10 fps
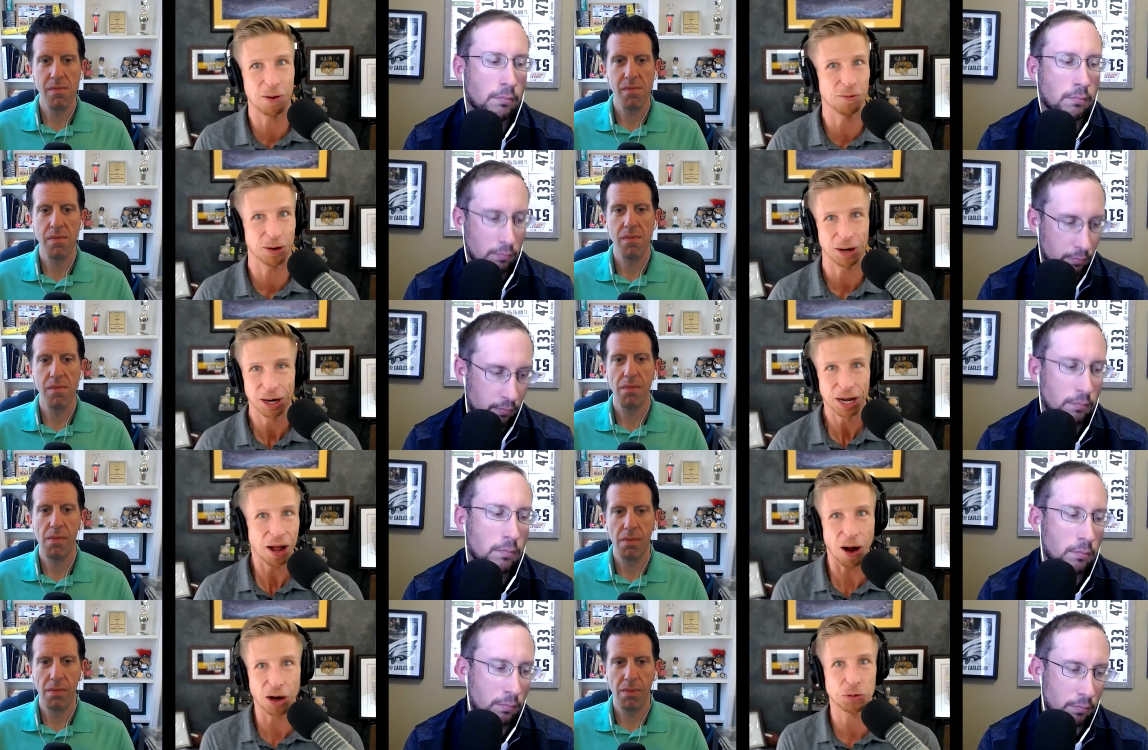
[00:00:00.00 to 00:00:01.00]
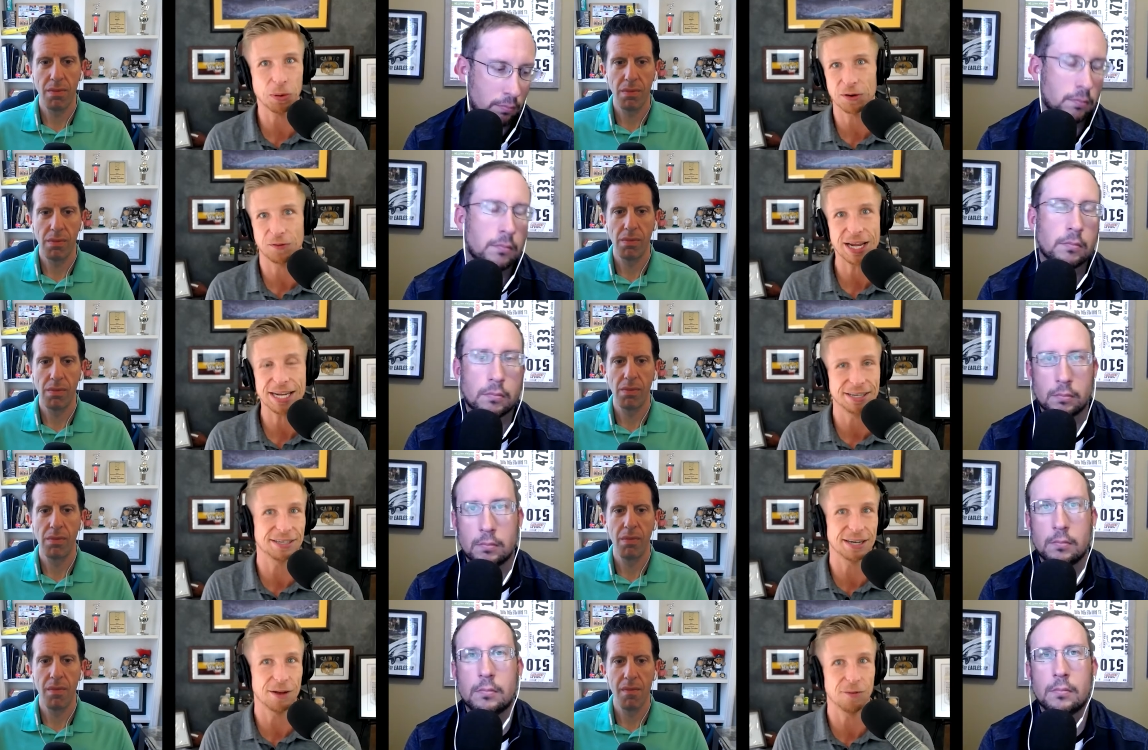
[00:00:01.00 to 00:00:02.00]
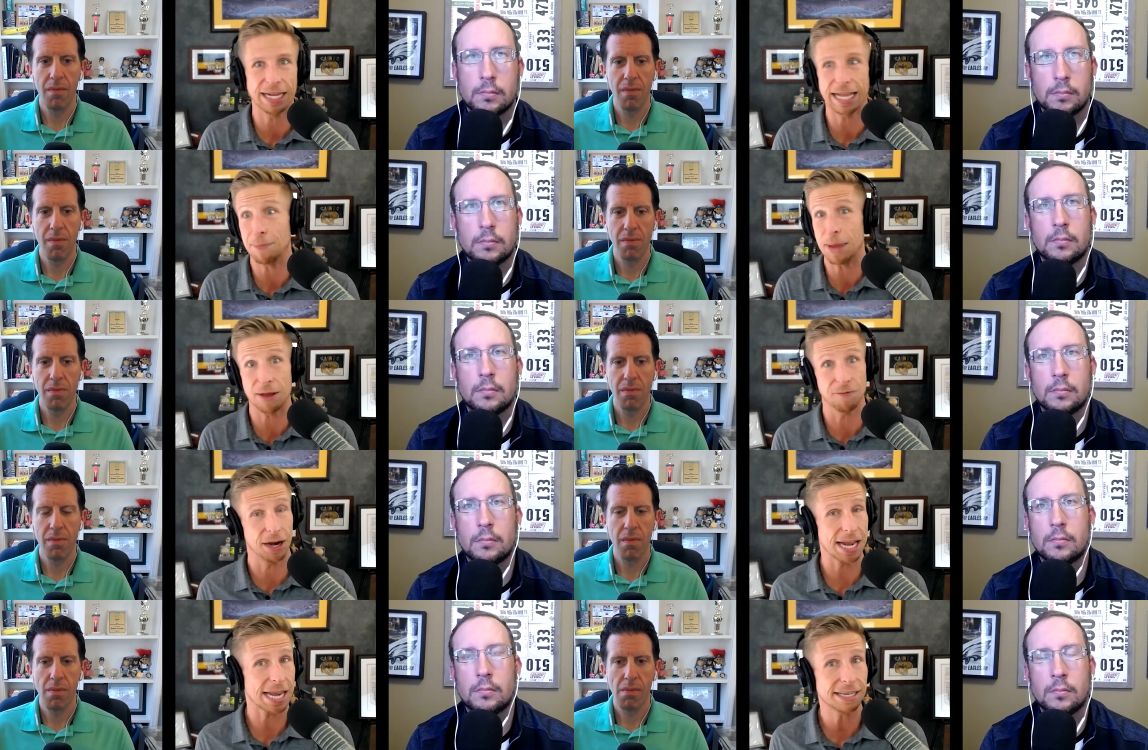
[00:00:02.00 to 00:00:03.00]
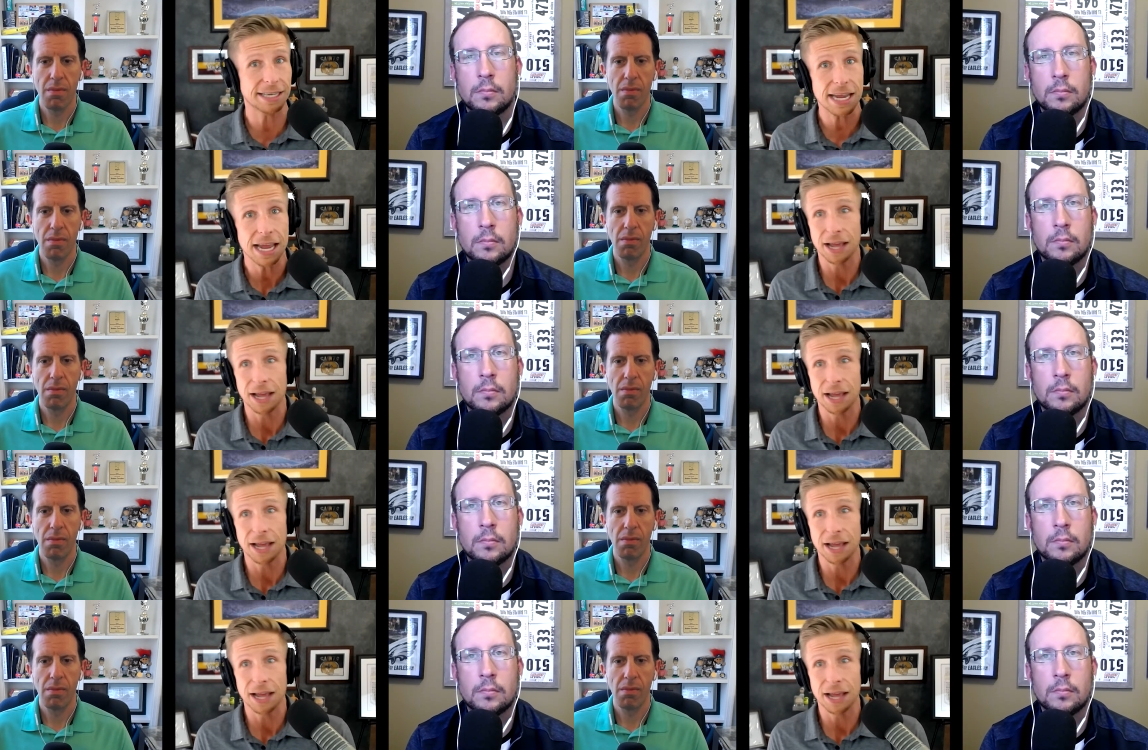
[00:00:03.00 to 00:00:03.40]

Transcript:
Speaker 1: over our Twitter feeds and stuff like that. They make it very easy.